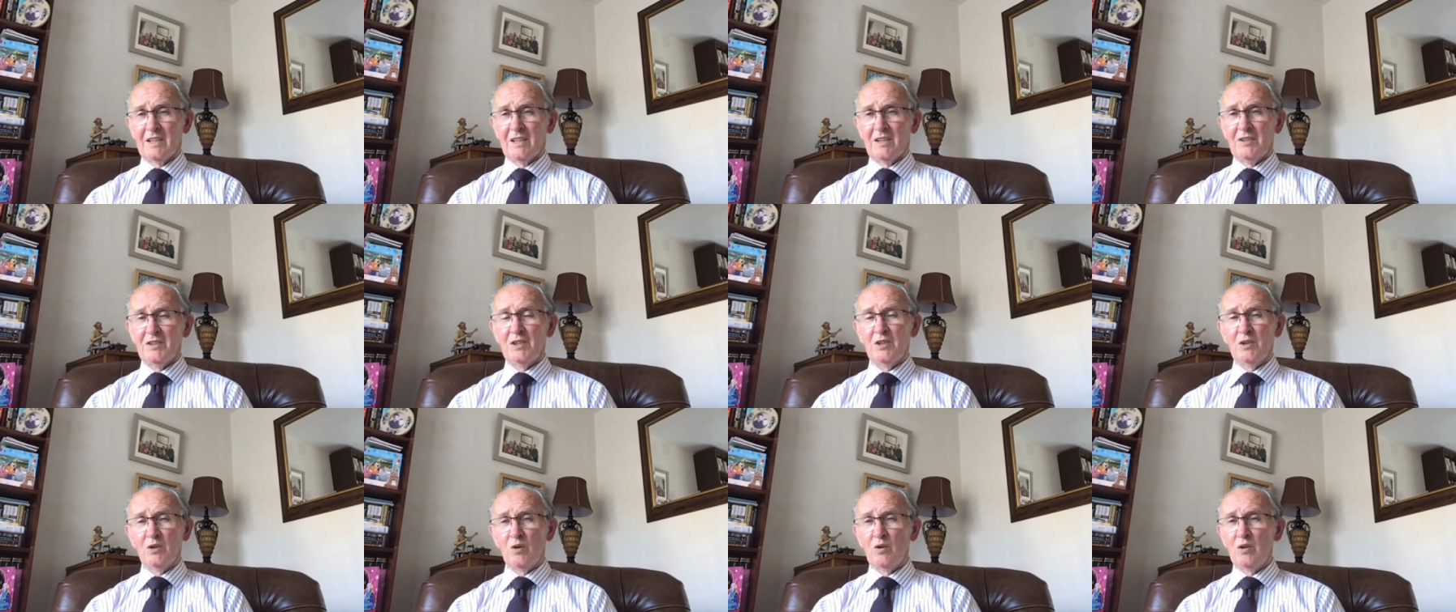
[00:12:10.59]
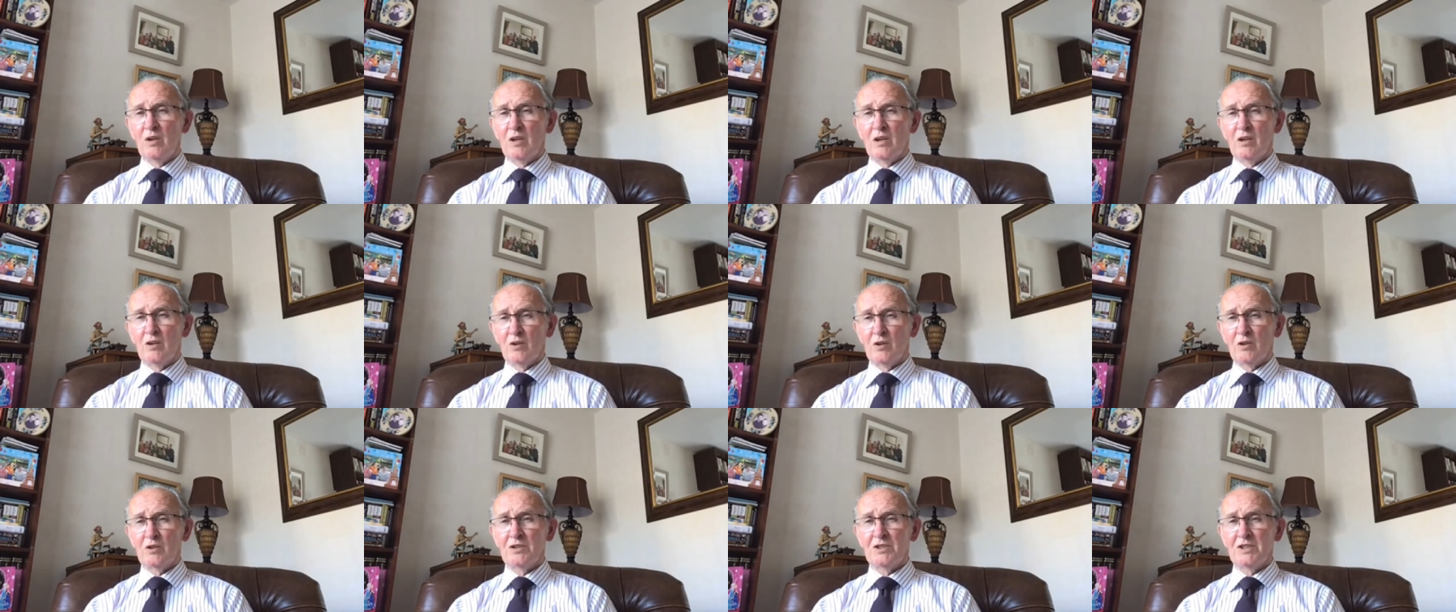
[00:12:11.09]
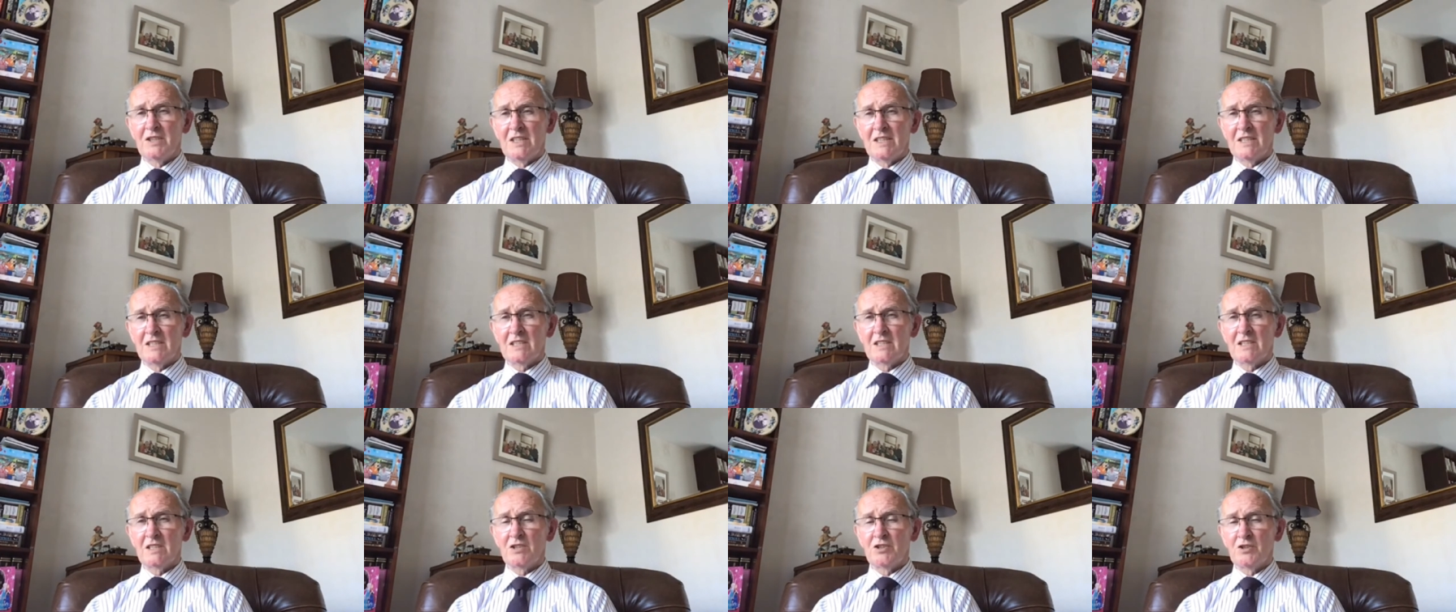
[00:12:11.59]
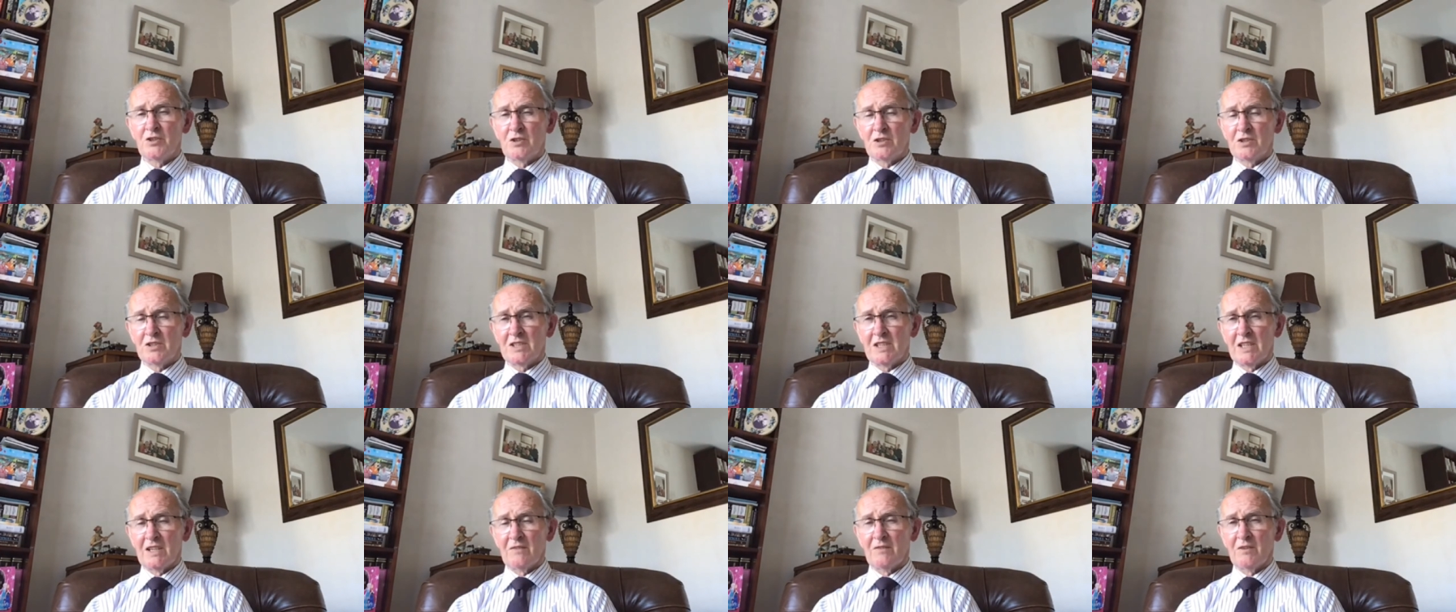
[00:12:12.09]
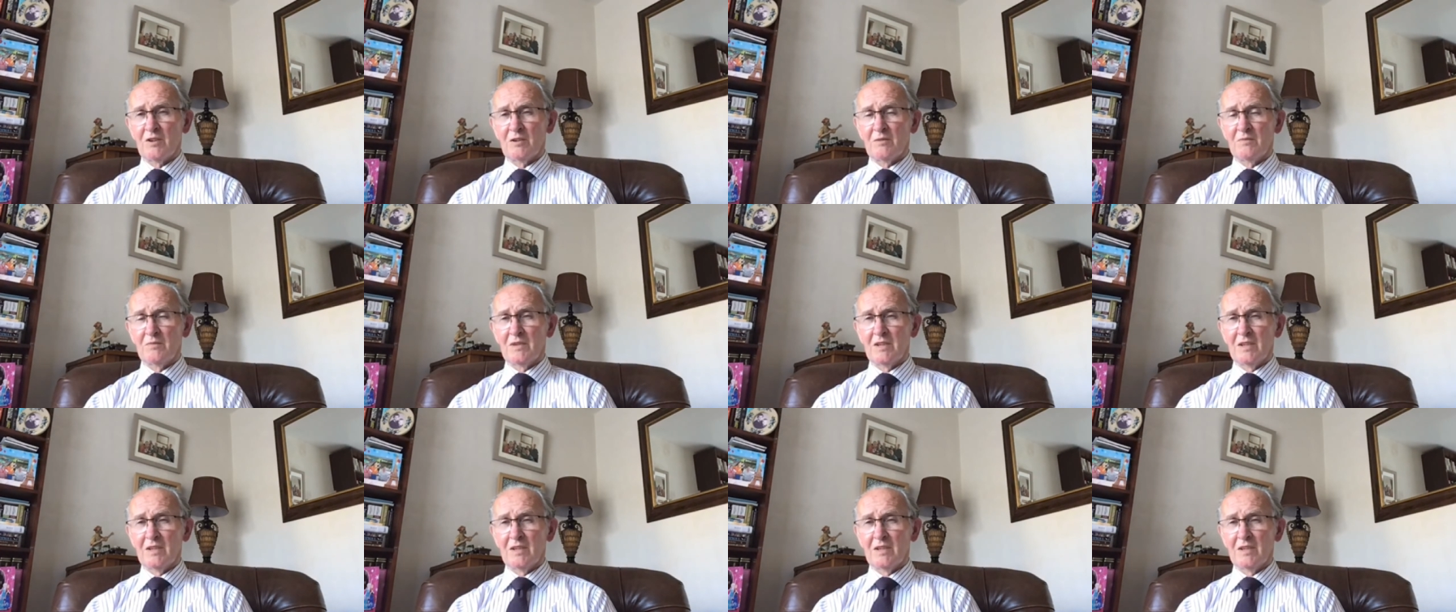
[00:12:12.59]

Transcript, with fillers: you know the Lord Jesus as your Saviour.